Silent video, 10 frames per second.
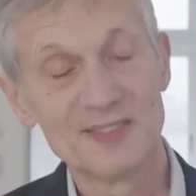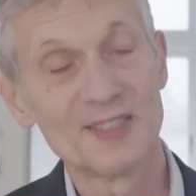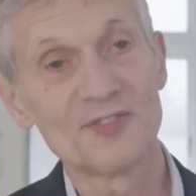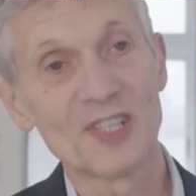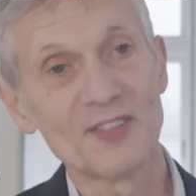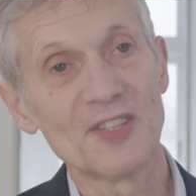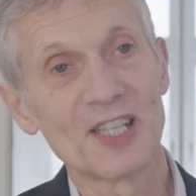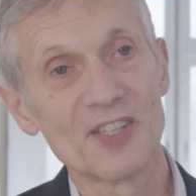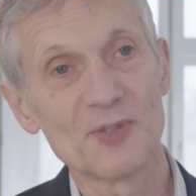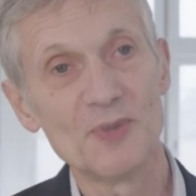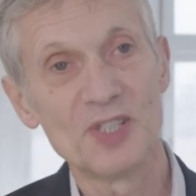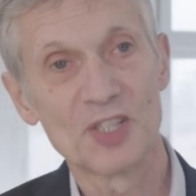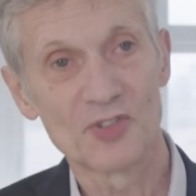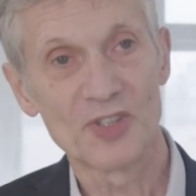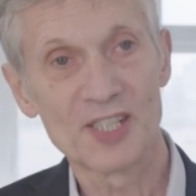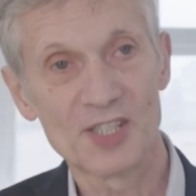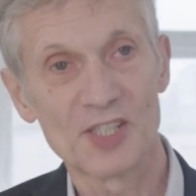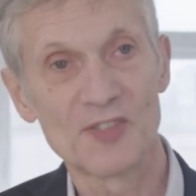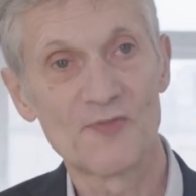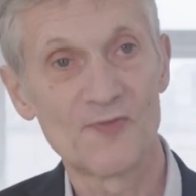The thing that gives me the
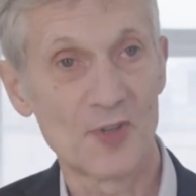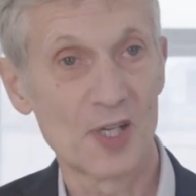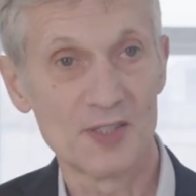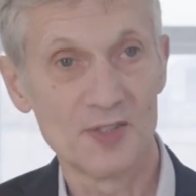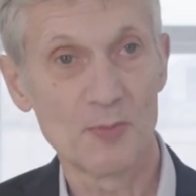greatest fun,